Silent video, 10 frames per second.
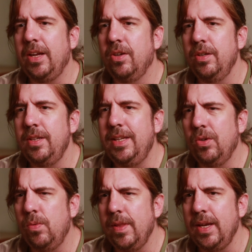I couldn't
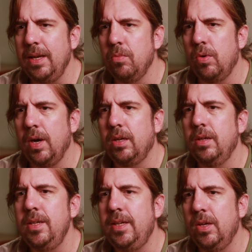deal with it anymore. I
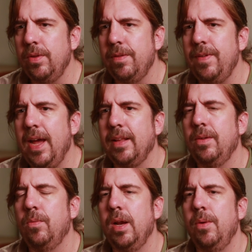couldn't deal with the fact
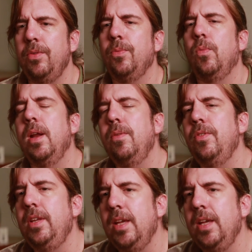that when I was